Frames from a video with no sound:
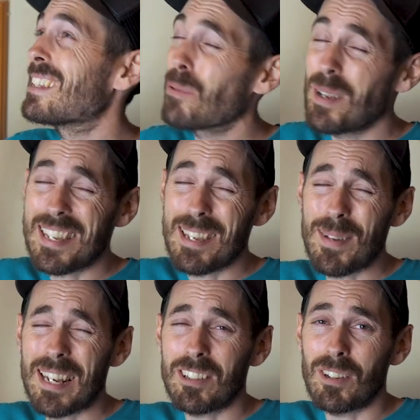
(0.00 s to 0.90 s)
20
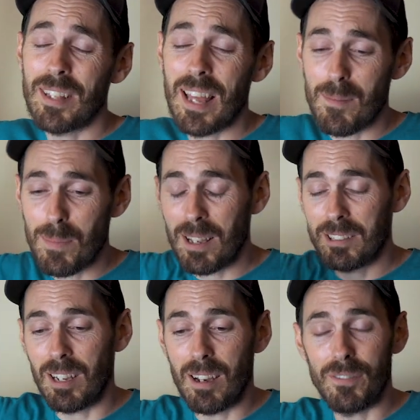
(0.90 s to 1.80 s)
minutes on that
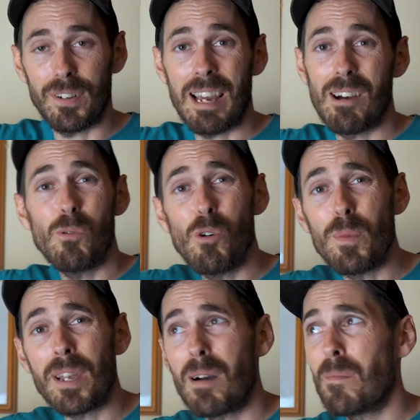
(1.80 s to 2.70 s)
plus half an hour
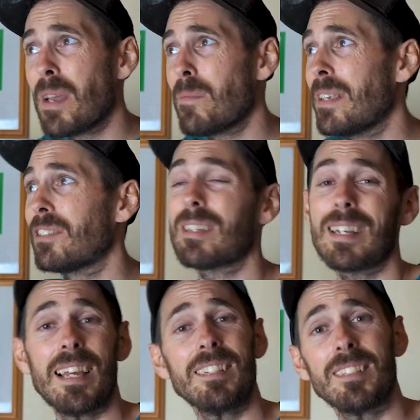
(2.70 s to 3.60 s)
warming up maybe, so it's
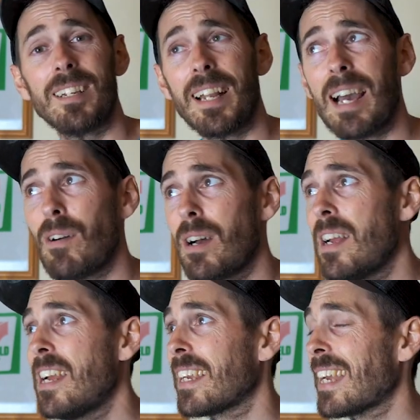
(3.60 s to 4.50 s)
less than an hour.
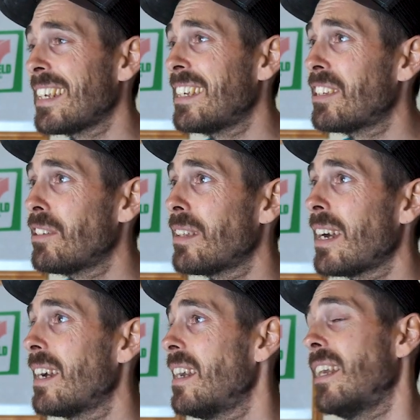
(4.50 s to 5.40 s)
Can you do
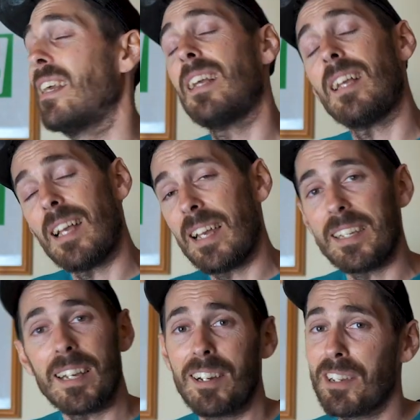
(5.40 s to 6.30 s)
that?
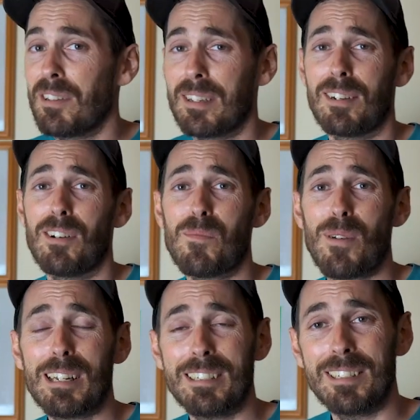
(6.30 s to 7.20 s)
Hey, I know there's a lot of
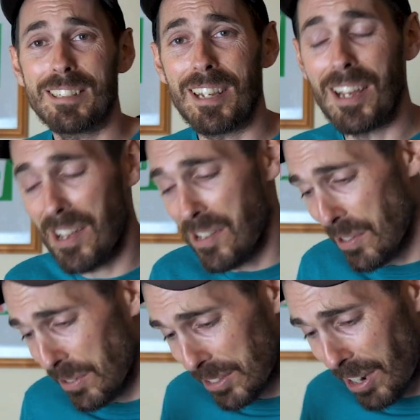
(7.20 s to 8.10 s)
pressures
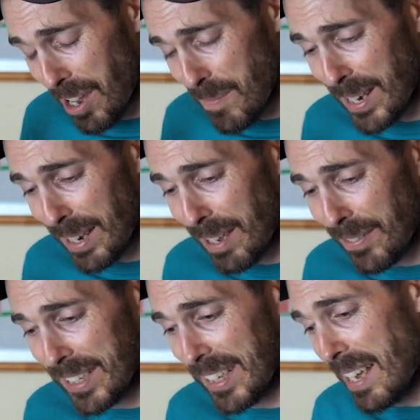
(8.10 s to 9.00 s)
on time in
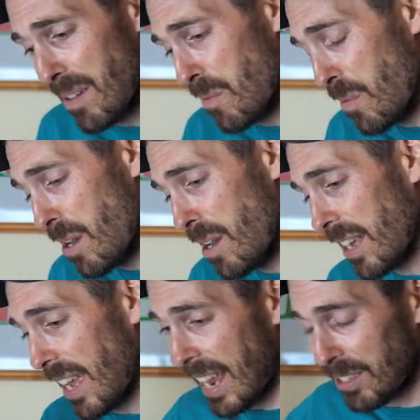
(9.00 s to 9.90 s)
life, isn't there?
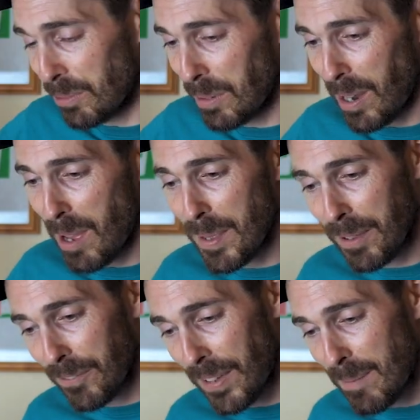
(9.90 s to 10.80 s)
Work, actual
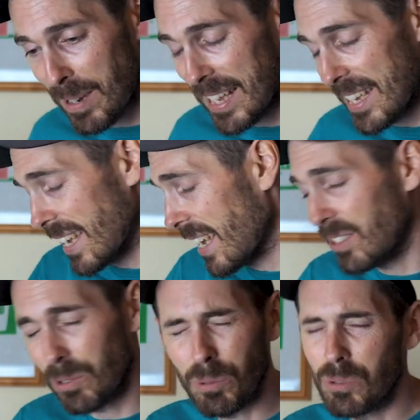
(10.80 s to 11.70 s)
climbing, family,
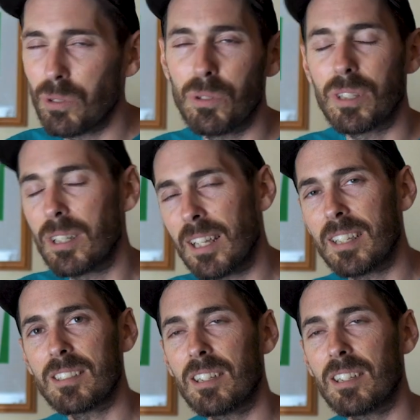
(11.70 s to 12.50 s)
kids, all sorts of things.